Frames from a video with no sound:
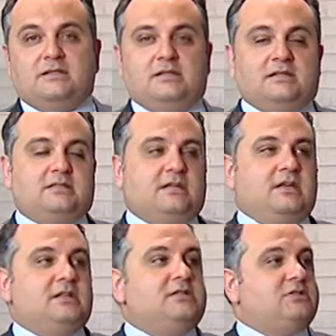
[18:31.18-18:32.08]
is
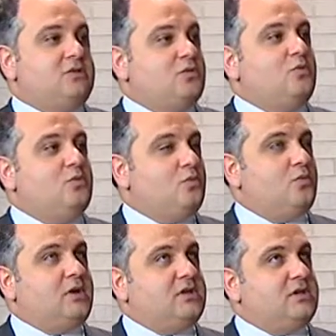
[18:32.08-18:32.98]
do
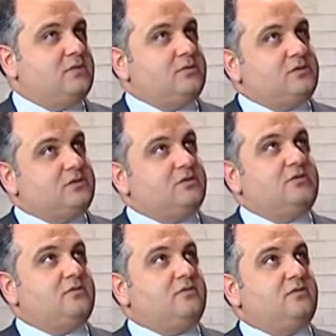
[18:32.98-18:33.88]
what you would
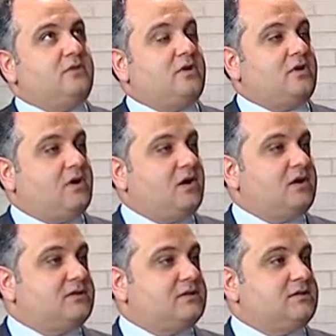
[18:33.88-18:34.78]
do for your
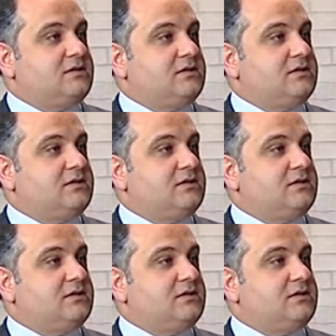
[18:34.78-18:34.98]
heart,